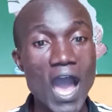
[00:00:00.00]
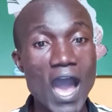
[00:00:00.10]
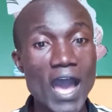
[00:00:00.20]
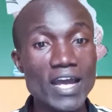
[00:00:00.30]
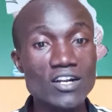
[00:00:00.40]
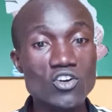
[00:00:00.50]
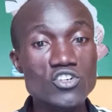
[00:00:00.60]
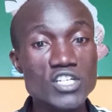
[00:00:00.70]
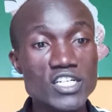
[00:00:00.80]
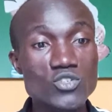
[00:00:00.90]
are
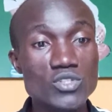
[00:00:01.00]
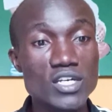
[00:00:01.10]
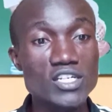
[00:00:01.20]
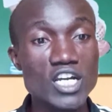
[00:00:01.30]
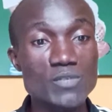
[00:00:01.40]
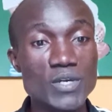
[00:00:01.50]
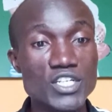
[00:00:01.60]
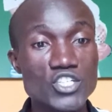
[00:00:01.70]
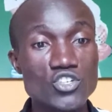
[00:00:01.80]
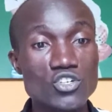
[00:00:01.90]
contrary to the
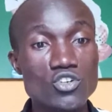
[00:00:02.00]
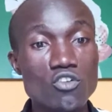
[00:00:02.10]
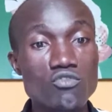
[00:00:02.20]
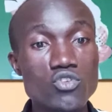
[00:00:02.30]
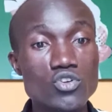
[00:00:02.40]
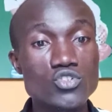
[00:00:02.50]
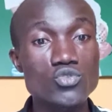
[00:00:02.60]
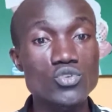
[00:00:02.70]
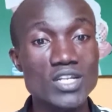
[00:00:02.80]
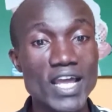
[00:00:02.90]
expectation of those
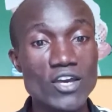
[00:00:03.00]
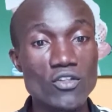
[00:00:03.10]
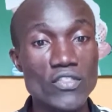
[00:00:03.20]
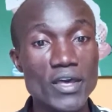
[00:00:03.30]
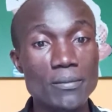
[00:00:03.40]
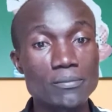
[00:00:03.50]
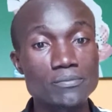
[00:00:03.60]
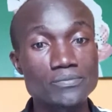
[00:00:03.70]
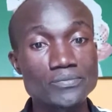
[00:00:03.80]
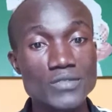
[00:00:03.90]
who rely on them.
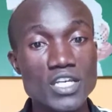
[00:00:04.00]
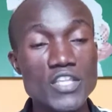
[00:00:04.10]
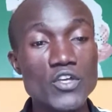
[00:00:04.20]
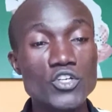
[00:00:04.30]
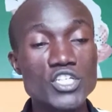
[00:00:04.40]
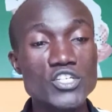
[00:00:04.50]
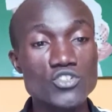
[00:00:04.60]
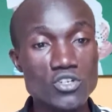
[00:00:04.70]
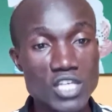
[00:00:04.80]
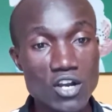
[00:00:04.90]
In the Caucasian
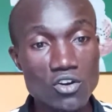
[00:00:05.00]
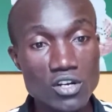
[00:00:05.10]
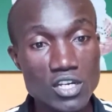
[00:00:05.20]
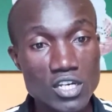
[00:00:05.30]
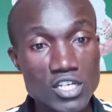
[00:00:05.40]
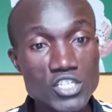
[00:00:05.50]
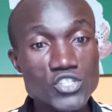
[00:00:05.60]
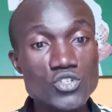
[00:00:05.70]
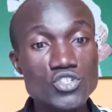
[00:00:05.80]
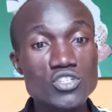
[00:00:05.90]
Chalk Circle,
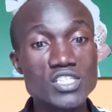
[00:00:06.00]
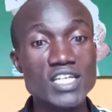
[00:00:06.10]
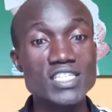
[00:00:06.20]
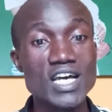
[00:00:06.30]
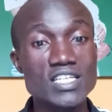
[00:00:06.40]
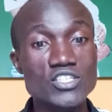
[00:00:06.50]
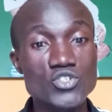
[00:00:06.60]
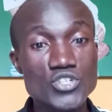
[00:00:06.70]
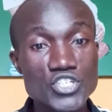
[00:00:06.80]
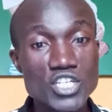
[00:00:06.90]
institutions such as
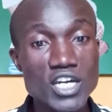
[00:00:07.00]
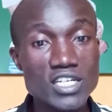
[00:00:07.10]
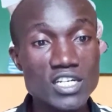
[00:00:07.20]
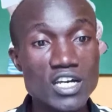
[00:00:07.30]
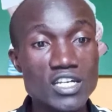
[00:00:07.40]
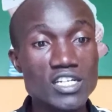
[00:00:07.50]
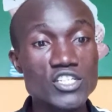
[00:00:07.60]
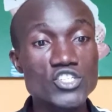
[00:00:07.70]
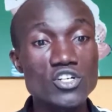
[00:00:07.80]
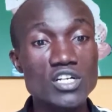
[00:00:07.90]
judiciary,
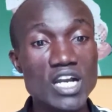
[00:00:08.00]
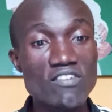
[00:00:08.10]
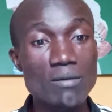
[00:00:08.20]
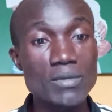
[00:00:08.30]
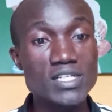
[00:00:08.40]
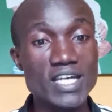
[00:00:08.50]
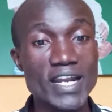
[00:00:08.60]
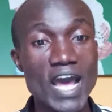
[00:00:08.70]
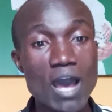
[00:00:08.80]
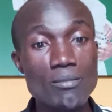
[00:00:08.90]
religion, government,
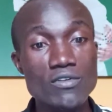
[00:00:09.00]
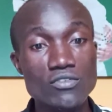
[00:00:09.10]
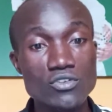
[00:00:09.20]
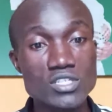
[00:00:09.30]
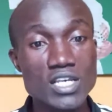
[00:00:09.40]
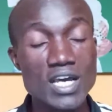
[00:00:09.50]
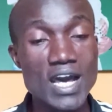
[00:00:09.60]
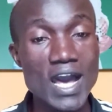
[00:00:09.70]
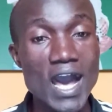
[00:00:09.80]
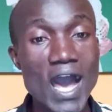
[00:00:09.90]
and armed force
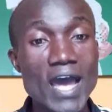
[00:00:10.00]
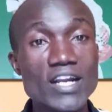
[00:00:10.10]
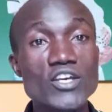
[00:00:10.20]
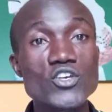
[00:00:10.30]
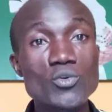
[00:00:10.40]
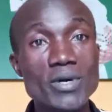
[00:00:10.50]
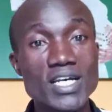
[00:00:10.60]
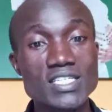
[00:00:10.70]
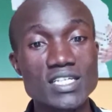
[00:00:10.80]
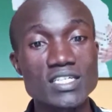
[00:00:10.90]
are
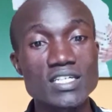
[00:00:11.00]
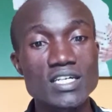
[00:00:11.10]
humorously